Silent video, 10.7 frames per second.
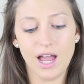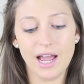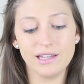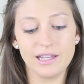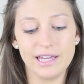
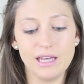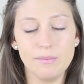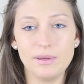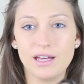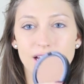I like
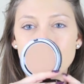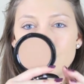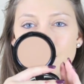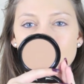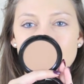it
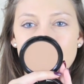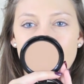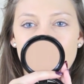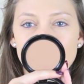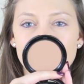because it's
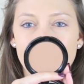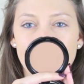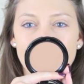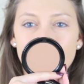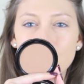not
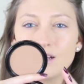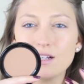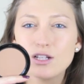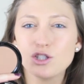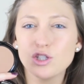a
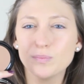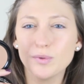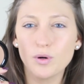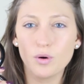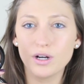
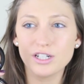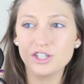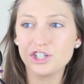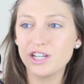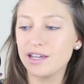super
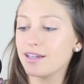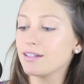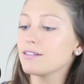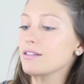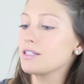
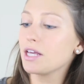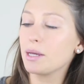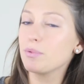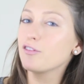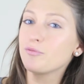orangey
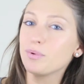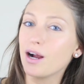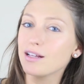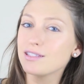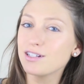type of
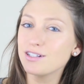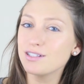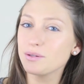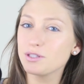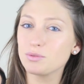bronzer,
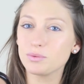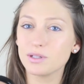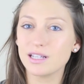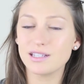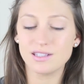so it's
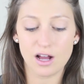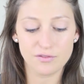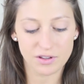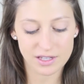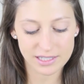really
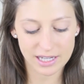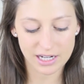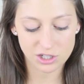soft on the skin.